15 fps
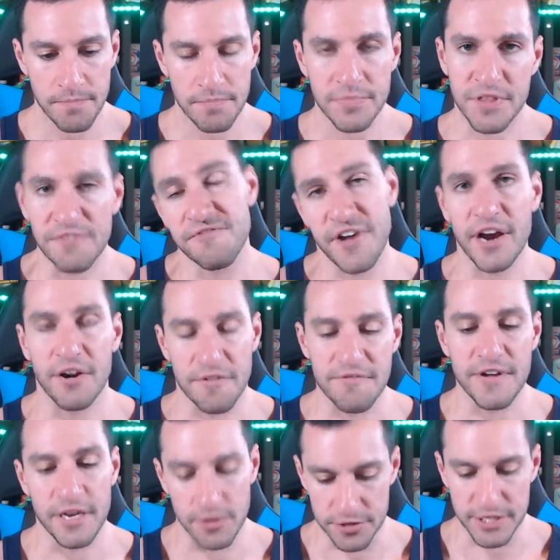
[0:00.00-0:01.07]
The
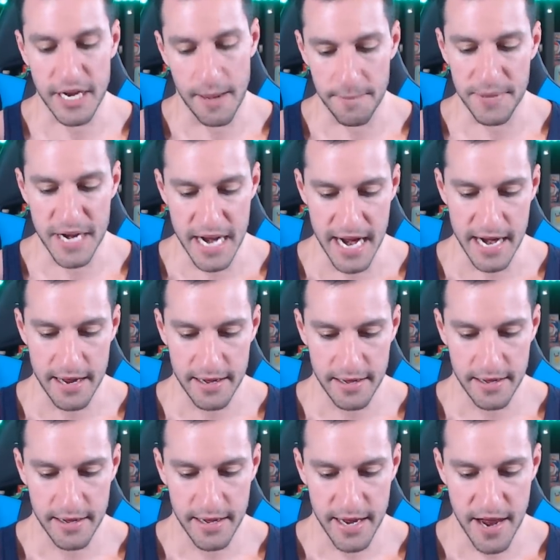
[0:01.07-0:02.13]
Fairfield Company.
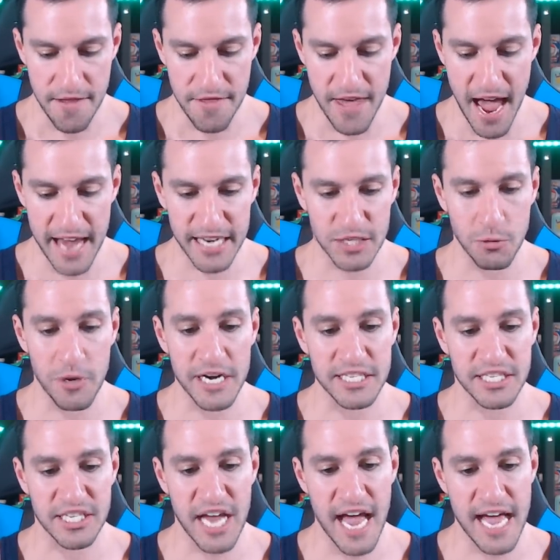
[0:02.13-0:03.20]
And that is what it
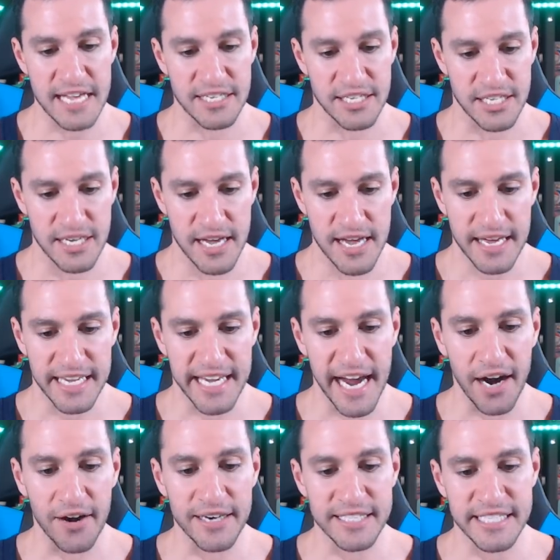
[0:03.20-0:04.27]
says.
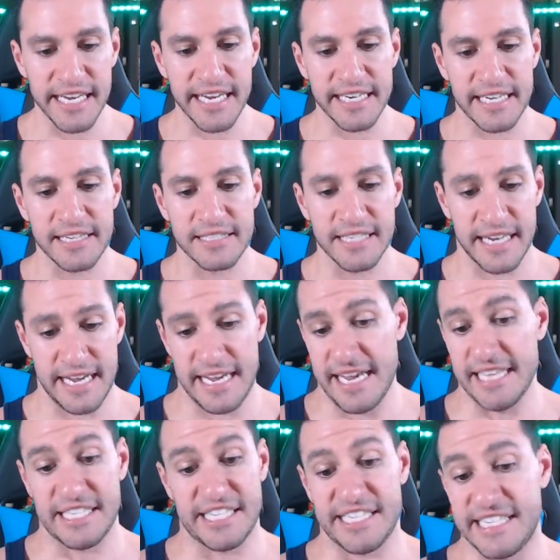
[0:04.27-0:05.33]
Guaranteed conti-
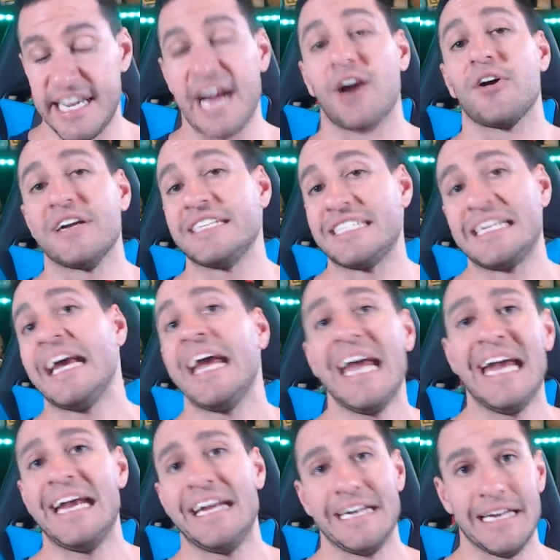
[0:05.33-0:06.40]
it's
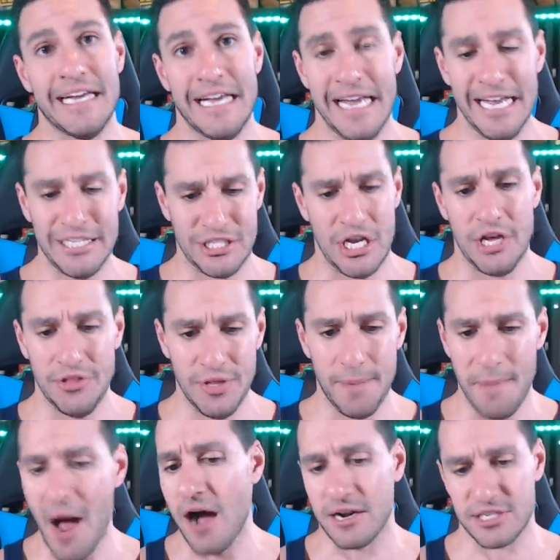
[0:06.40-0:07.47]
guaranteed. It's on the
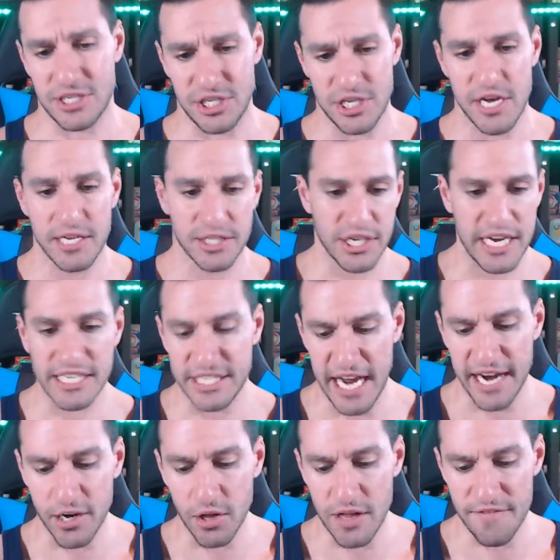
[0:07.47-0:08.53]
box to
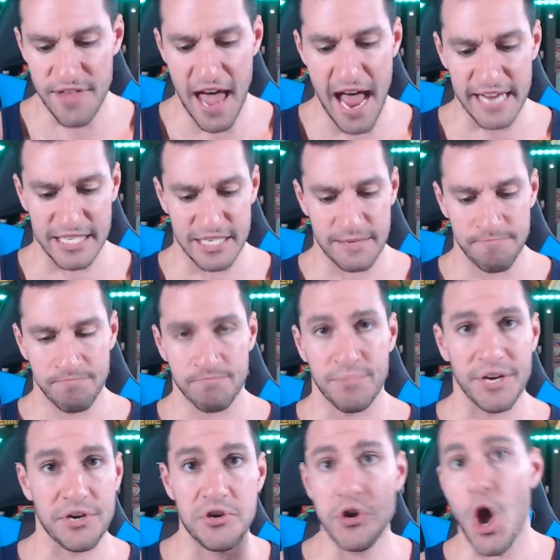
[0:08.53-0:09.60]
contain all of that.
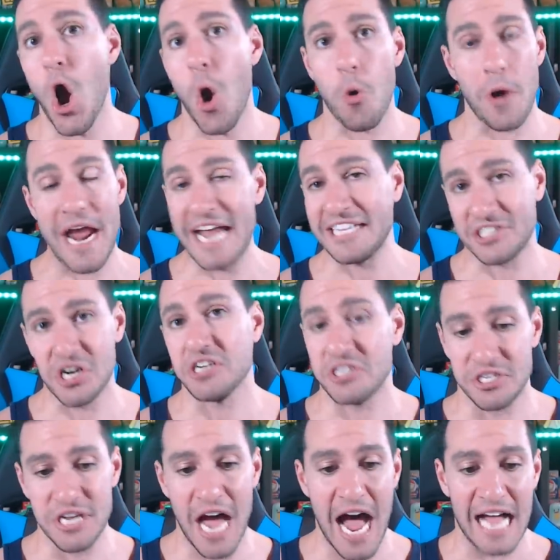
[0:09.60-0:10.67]
But no, it does
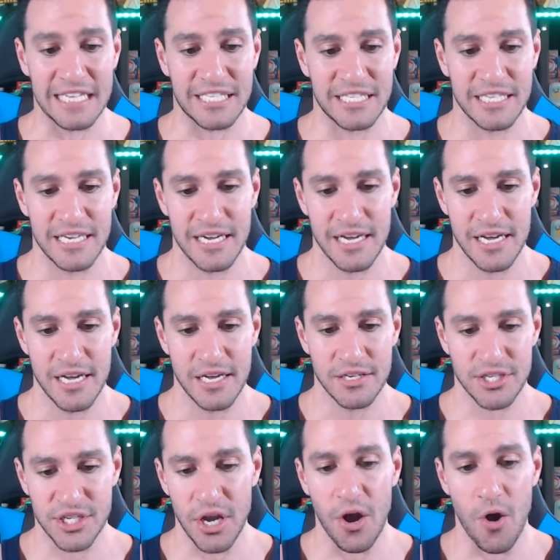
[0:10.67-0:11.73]
not.
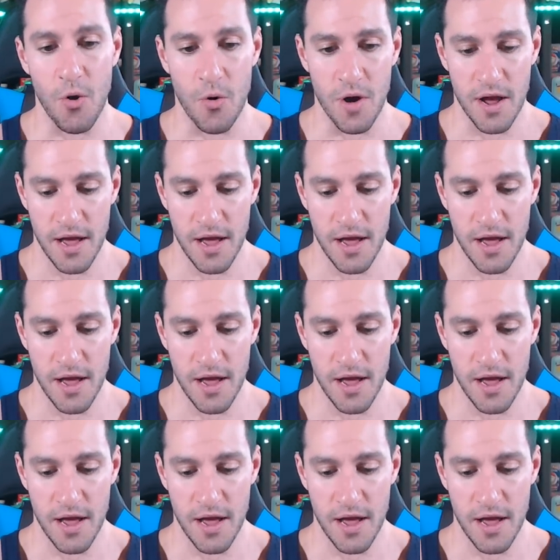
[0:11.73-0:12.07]
So,